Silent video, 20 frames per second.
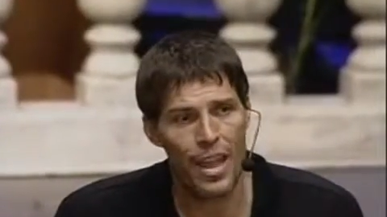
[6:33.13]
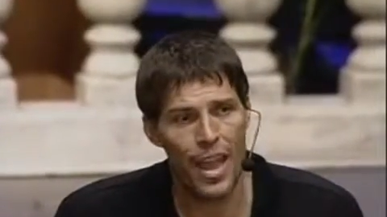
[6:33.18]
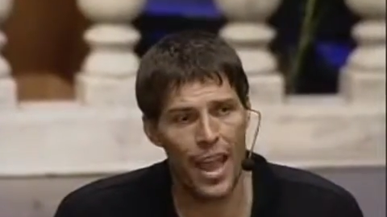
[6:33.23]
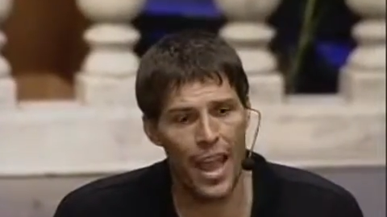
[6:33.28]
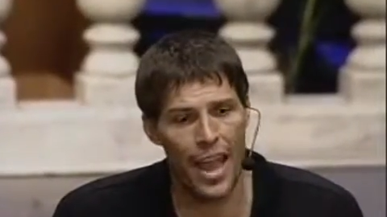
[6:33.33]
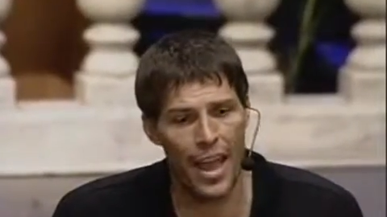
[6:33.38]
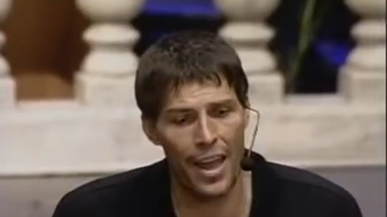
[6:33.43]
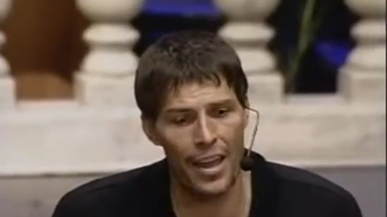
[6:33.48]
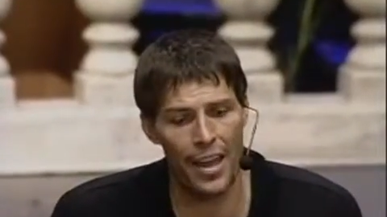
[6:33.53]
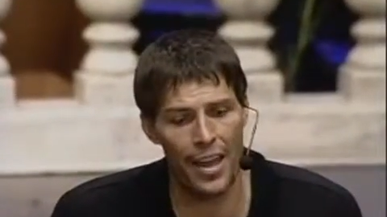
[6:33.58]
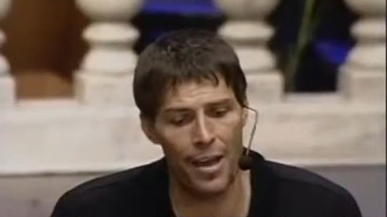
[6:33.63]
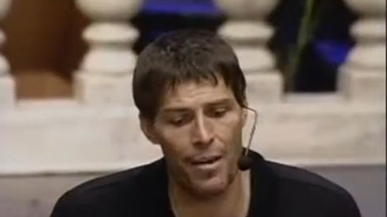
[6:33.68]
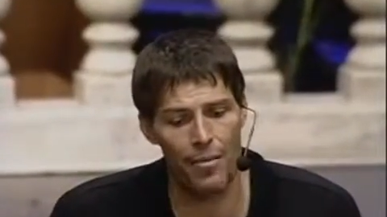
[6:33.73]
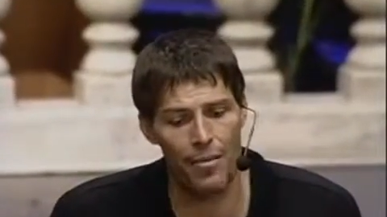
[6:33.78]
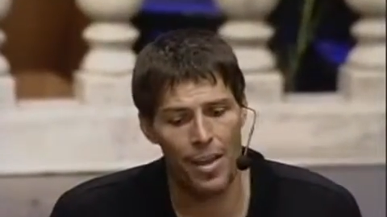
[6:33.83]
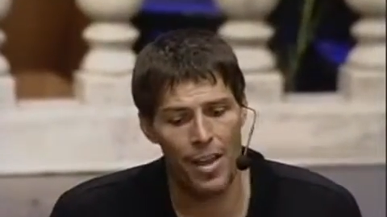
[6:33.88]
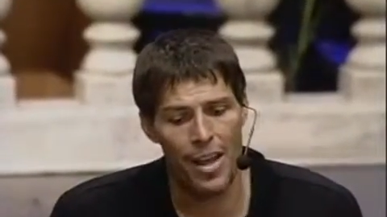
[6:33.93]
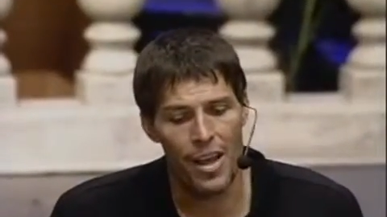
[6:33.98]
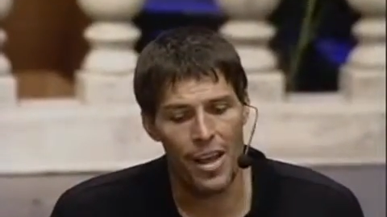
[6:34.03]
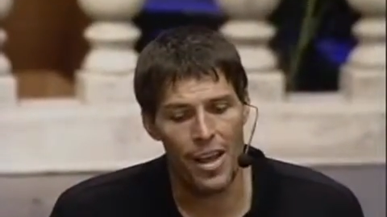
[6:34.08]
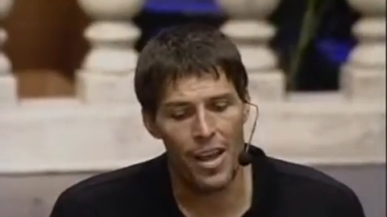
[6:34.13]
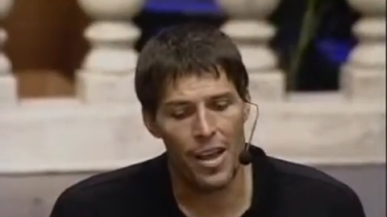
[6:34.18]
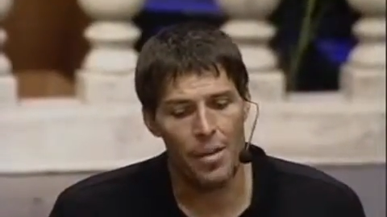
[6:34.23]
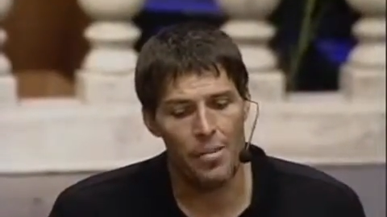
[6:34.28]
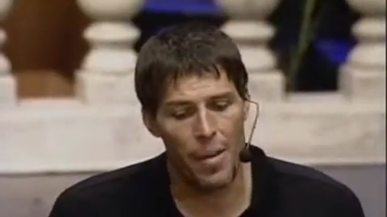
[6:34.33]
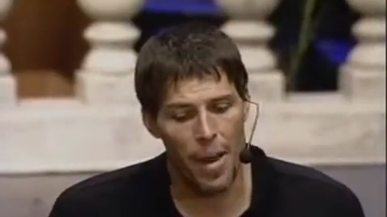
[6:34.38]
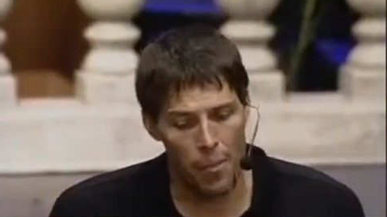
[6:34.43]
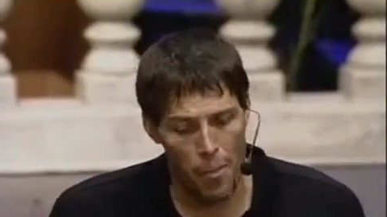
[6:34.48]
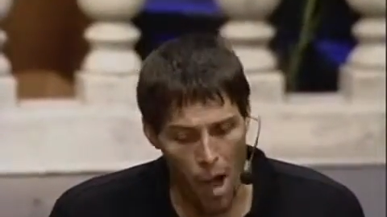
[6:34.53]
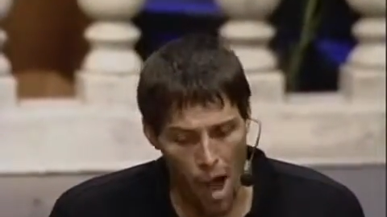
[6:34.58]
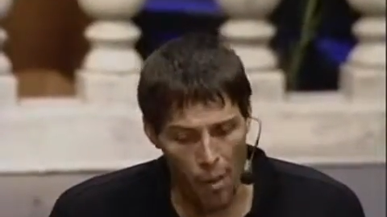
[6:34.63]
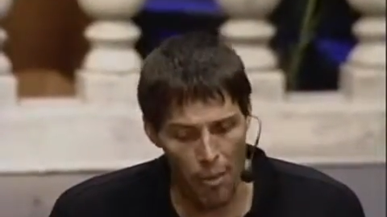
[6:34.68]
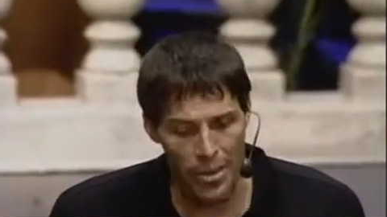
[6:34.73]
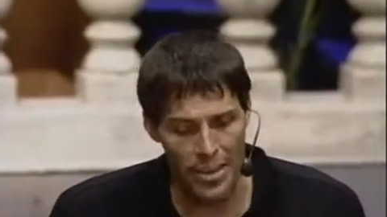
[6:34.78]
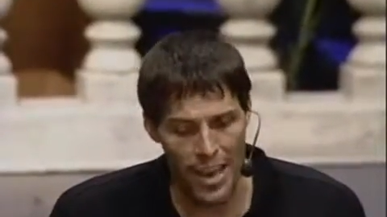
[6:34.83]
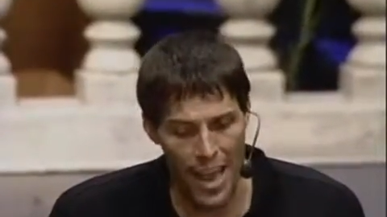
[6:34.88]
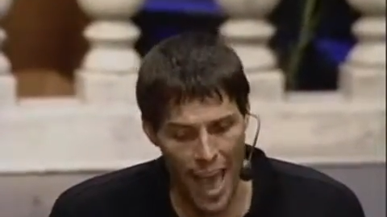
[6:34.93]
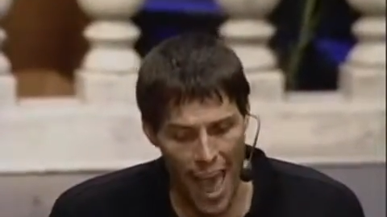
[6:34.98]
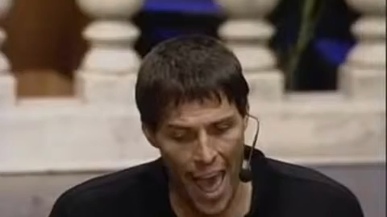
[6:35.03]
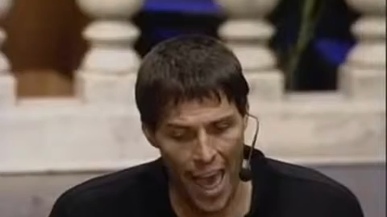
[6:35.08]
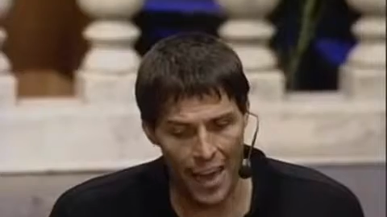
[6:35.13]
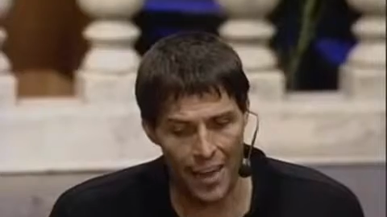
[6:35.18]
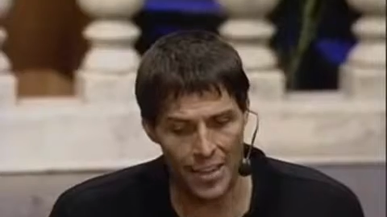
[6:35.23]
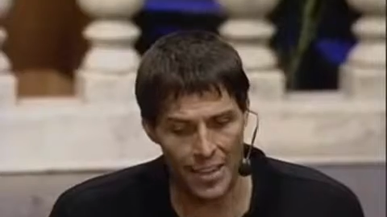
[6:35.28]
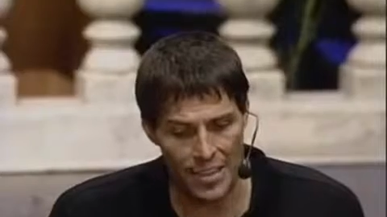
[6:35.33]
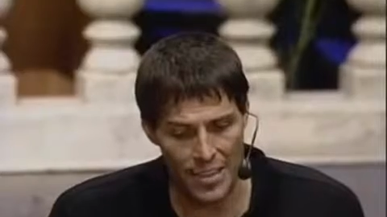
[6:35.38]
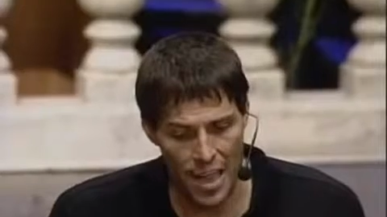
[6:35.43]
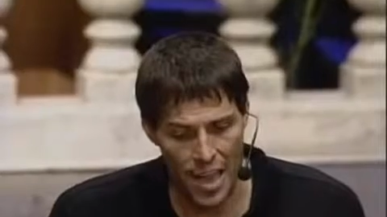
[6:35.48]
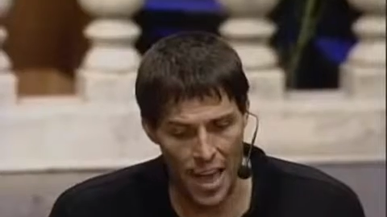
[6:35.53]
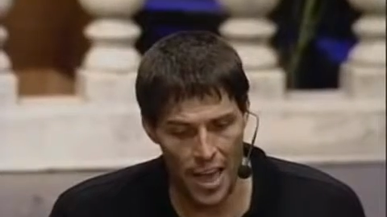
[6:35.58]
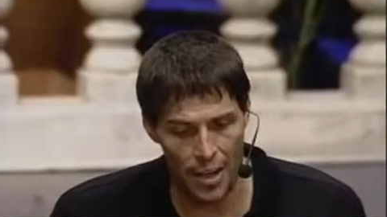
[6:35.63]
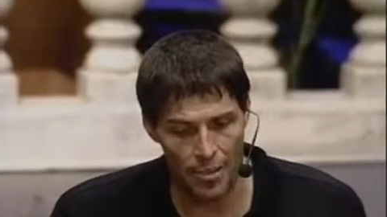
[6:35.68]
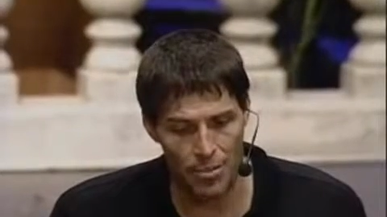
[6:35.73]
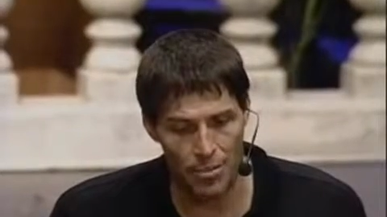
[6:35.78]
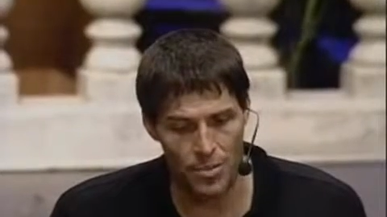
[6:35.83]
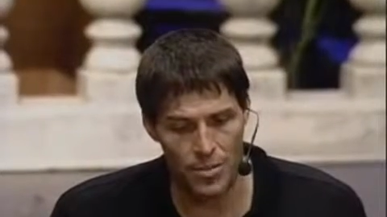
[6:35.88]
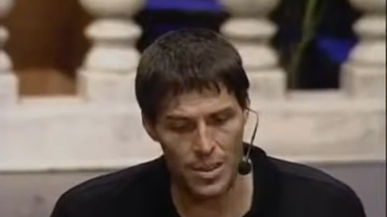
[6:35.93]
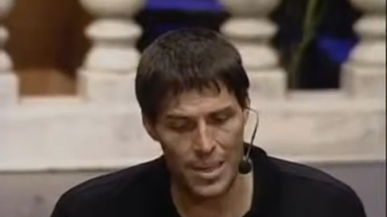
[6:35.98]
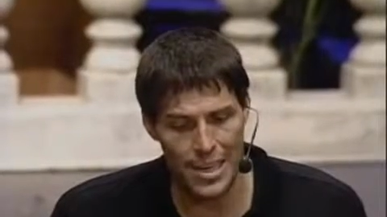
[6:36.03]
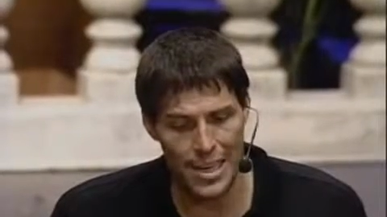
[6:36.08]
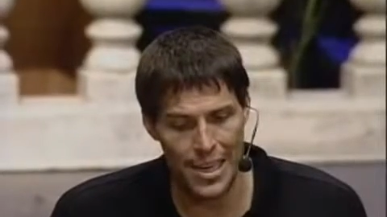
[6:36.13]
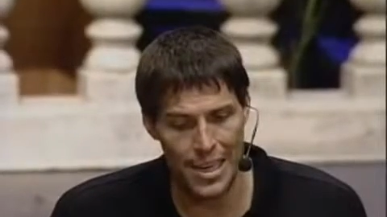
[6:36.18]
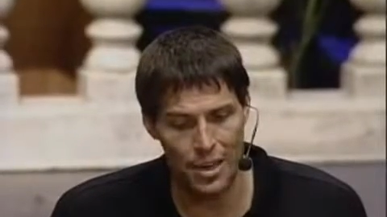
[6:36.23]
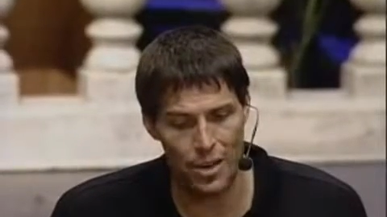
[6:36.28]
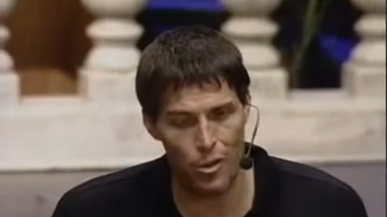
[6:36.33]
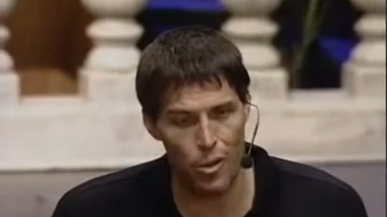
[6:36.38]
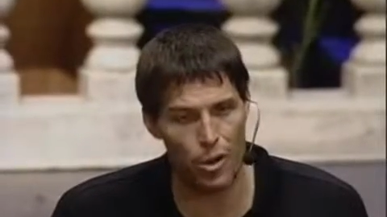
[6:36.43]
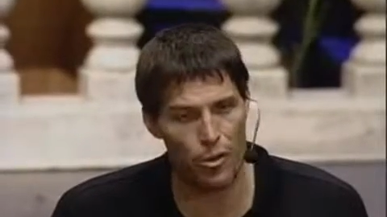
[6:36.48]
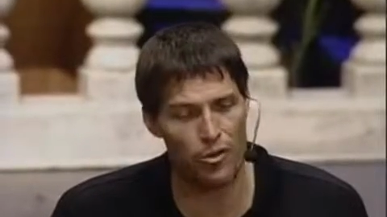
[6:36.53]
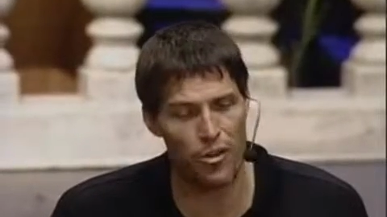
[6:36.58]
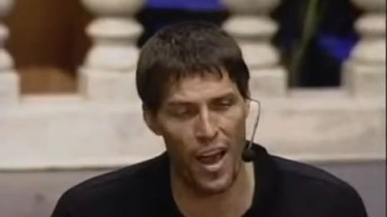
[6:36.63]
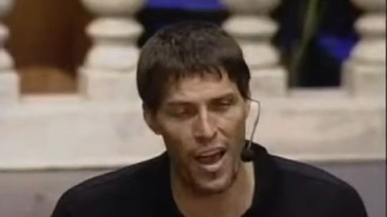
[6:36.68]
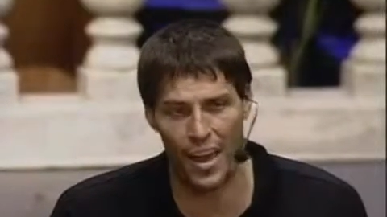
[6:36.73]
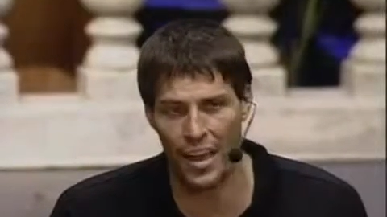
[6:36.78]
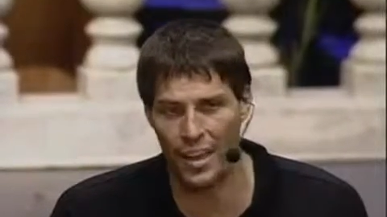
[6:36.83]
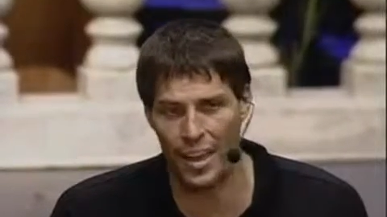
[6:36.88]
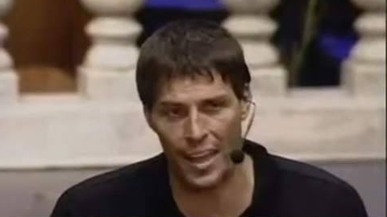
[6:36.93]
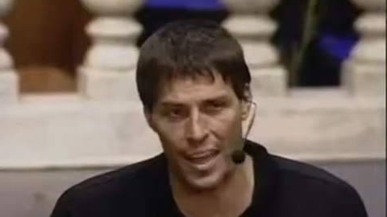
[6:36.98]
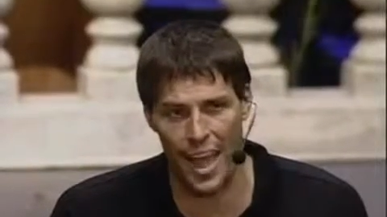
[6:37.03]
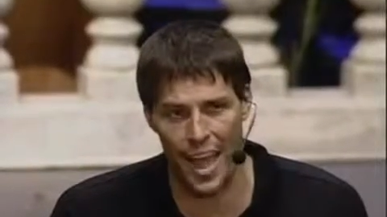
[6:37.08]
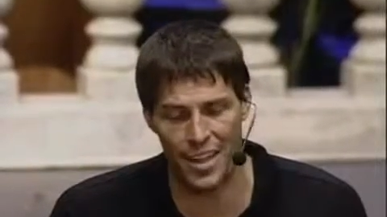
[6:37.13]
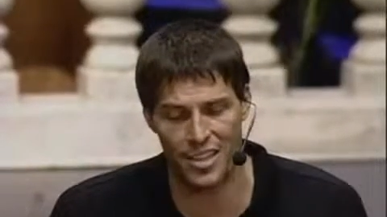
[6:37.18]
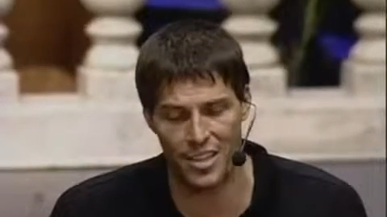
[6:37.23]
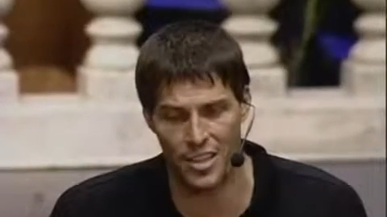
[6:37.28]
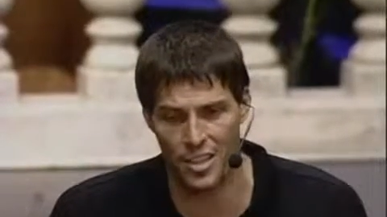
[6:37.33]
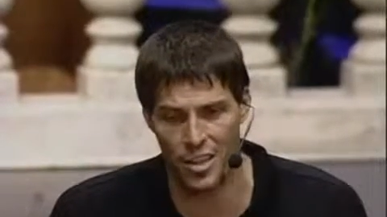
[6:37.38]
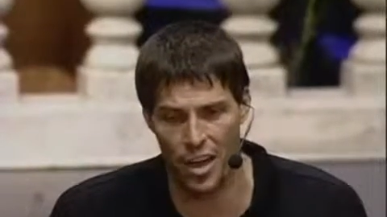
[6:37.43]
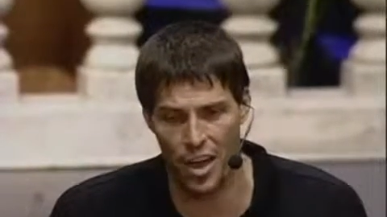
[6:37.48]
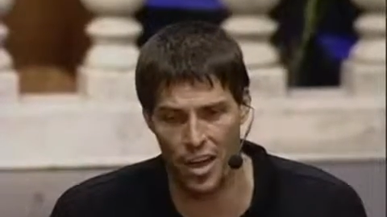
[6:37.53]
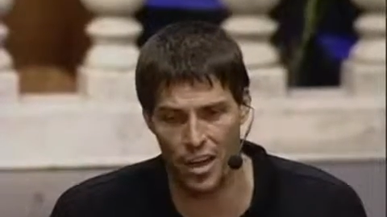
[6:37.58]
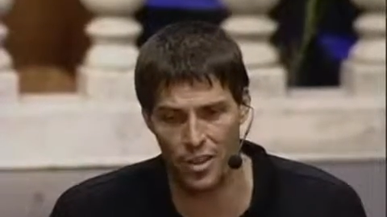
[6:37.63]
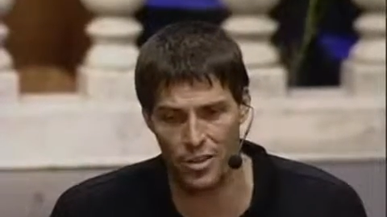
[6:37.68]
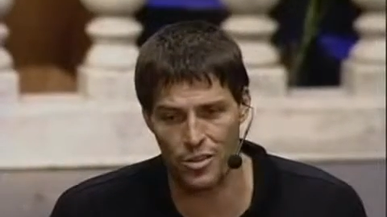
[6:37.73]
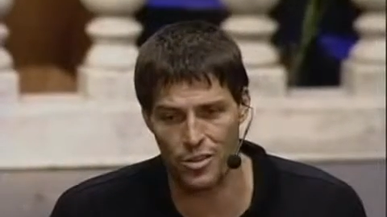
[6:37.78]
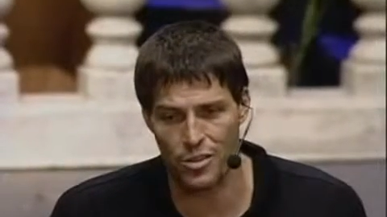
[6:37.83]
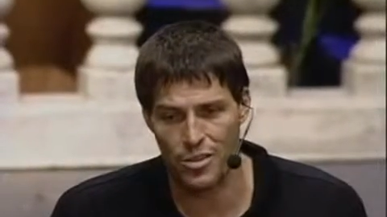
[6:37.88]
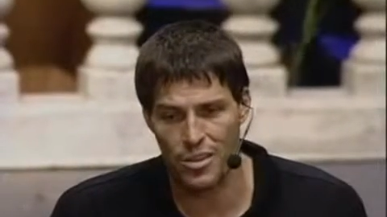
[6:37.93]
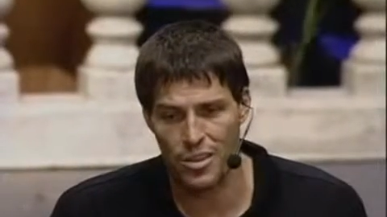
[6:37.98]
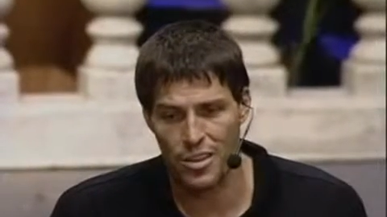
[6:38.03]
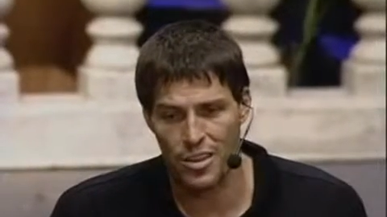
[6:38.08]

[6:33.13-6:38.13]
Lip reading: And my mom and dad at the time were fighting like cats and dogs